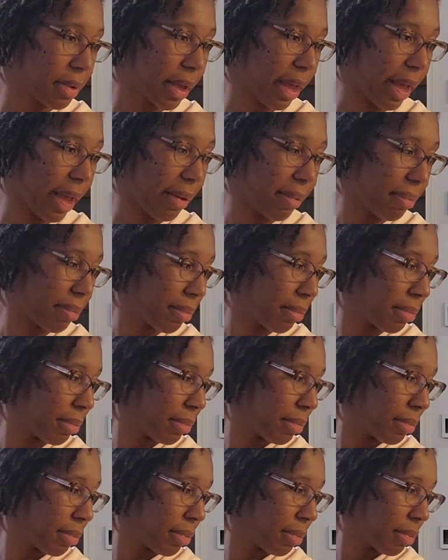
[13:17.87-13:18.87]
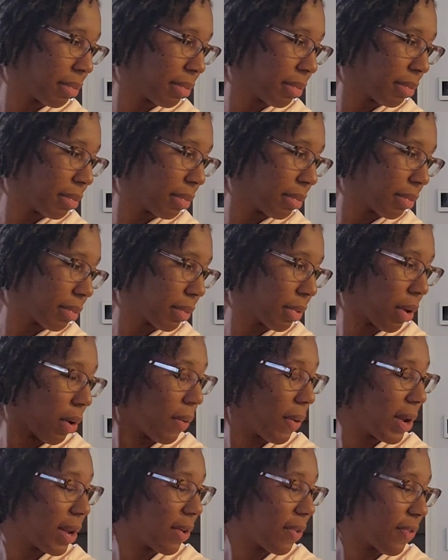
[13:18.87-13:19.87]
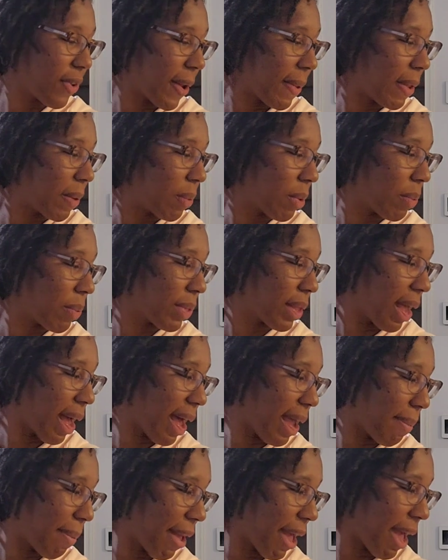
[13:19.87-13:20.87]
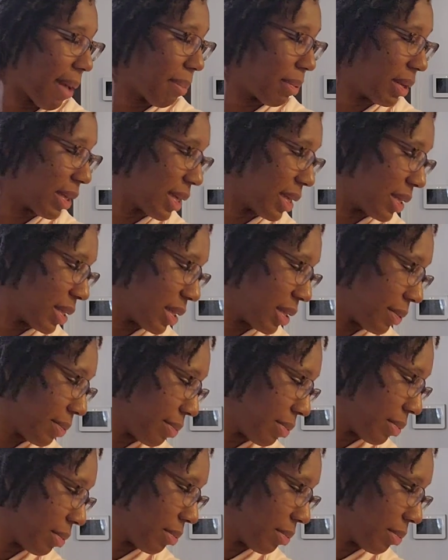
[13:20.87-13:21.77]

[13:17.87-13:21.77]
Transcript: Okay? Go in the family room with the iPad, please.